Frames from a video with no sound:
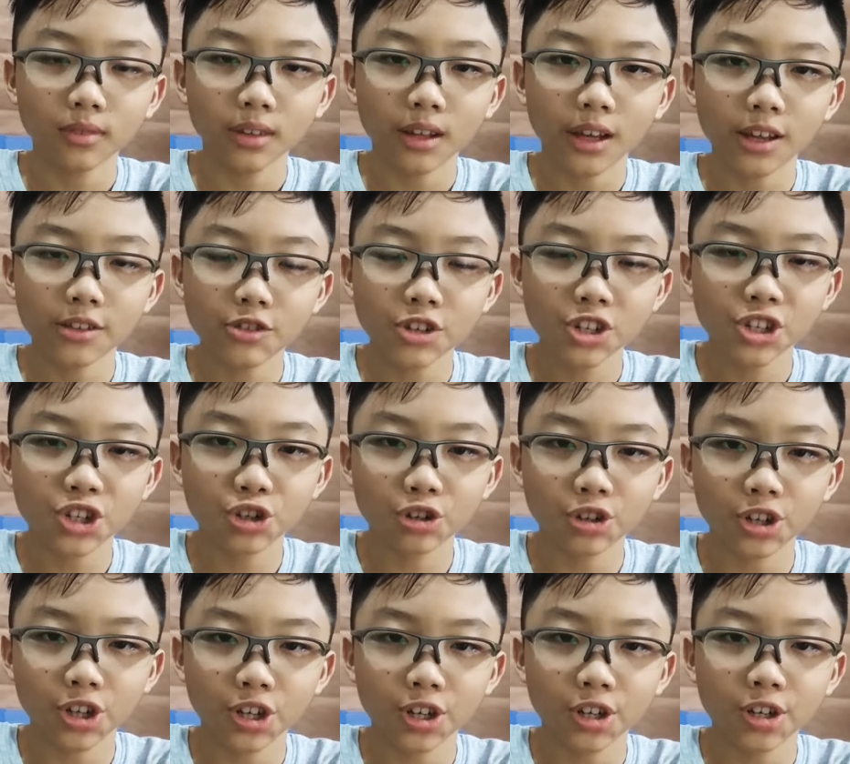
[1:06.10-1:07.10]
Henry
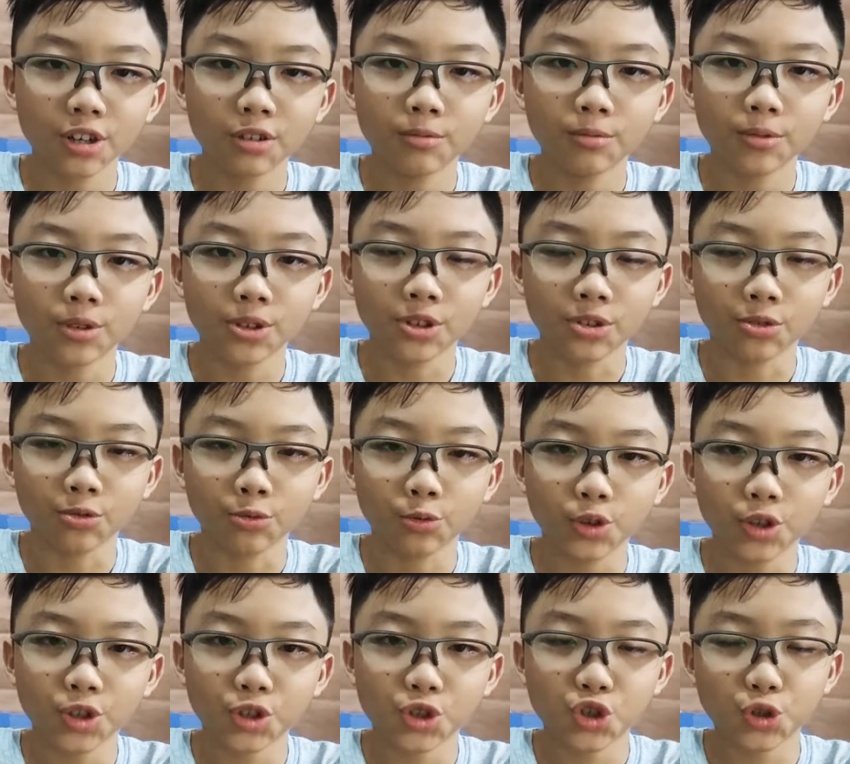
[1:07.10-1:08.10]
Sugar was a
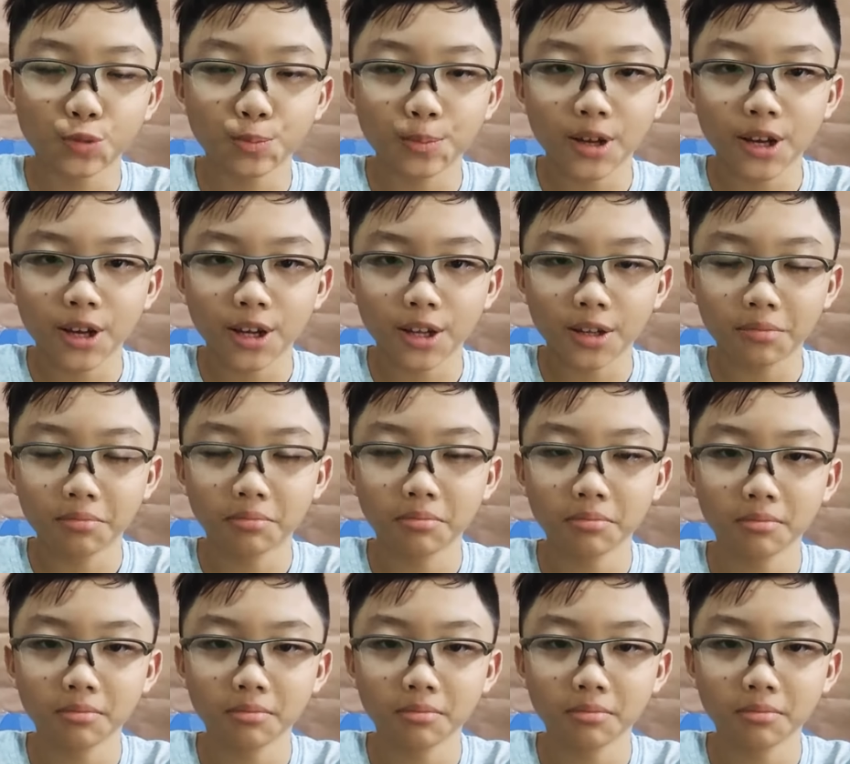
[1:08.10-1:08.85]
rich man.